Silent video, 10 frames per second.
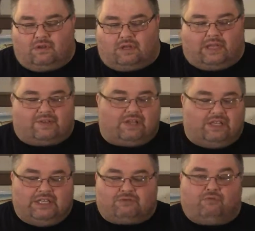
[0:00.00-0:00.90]
like I
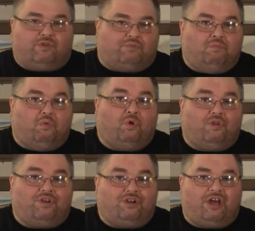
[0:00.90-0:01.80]
said, this one was more
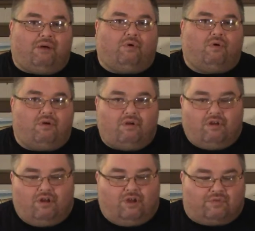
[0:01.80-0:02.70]
than double
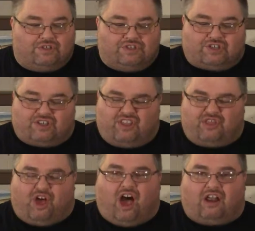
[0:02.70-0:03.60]
when just the
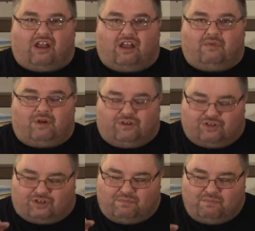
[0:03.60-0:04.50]
thought, when it
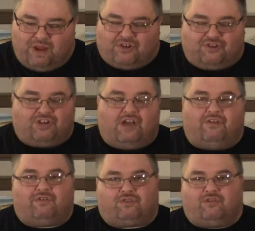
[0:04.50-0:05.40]
just mentioned of
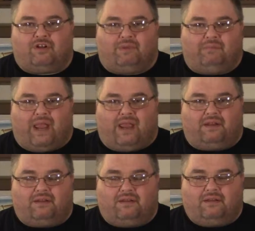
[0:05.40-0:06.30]
it, was going to be
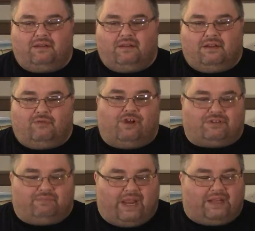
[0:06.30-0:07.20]
banned. It
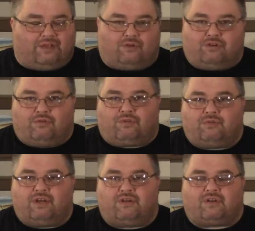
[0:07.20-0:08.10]
wasn't banned until 2 or
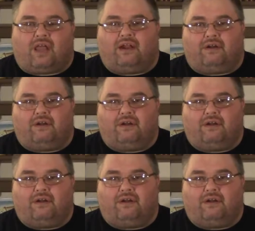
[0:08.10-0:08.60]
3 years later.